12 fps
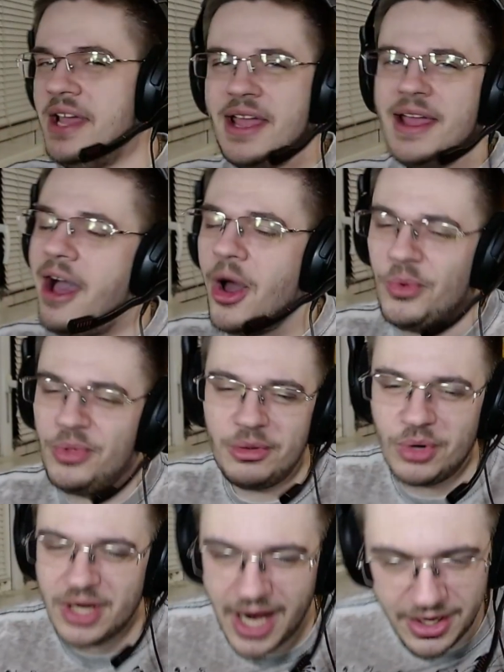How that
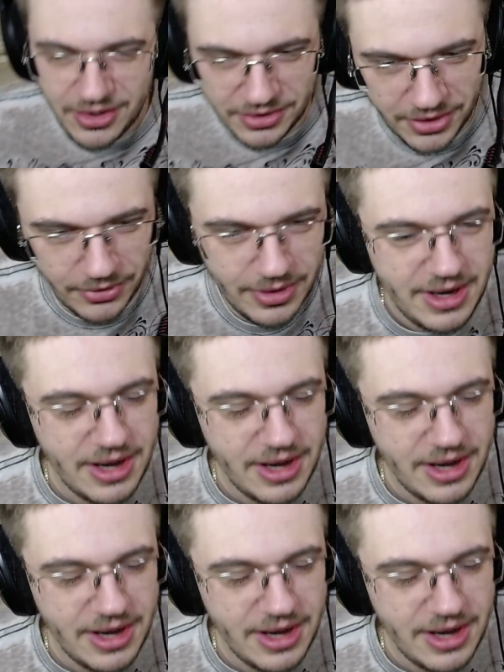work? I don't know.